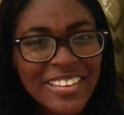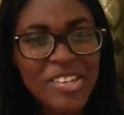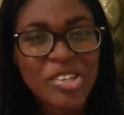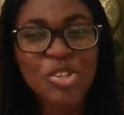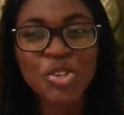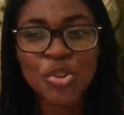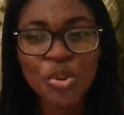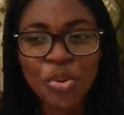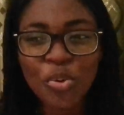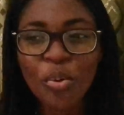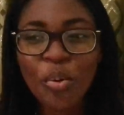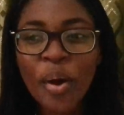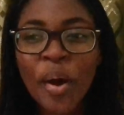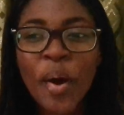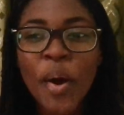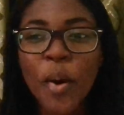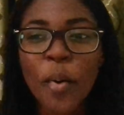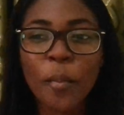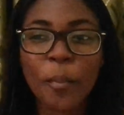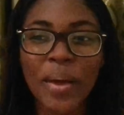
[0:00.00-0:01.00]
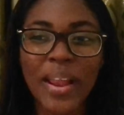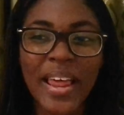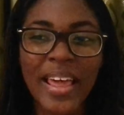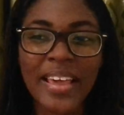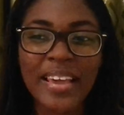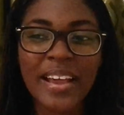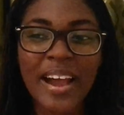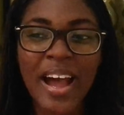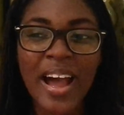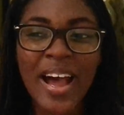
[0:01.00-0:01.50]
You know? But
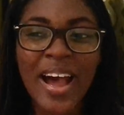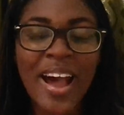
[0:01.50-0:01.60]
like,